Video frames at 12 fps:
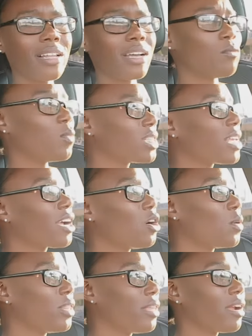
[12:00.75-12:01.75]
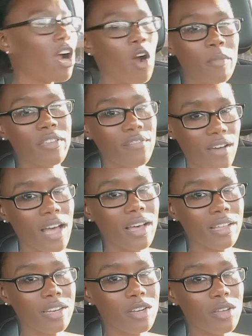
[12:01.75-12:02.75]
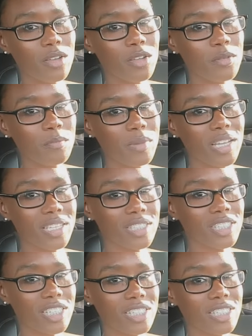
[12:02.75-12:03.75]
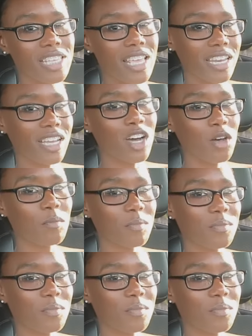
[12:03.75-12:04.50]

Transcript: Like, once I go in there, I'll be fine. But it's just getting up